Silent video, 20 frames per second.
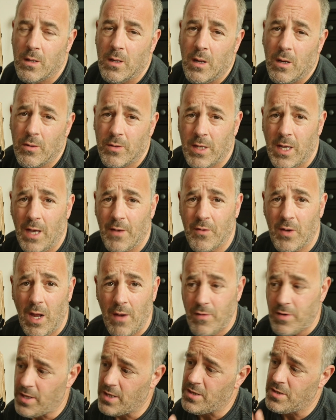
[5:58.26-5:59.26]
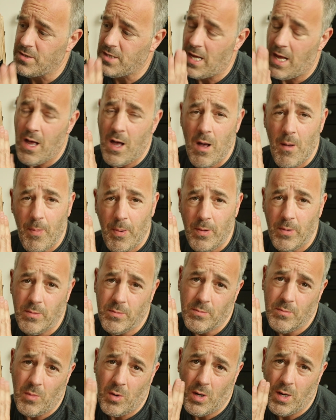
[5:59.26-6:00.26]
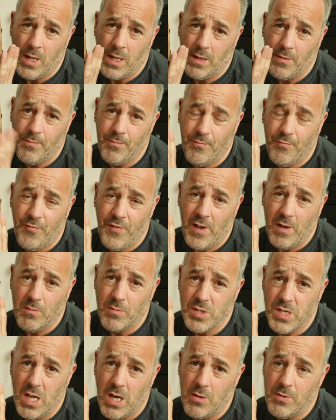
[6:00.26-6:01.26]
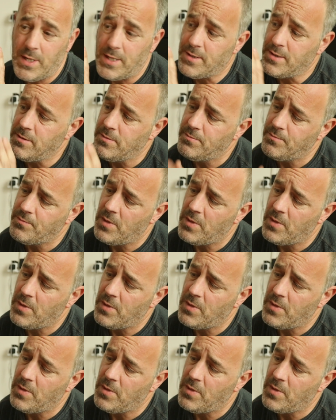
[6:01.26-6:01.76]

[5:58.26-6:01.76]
Okay, I've got everything set up. My film's loaded.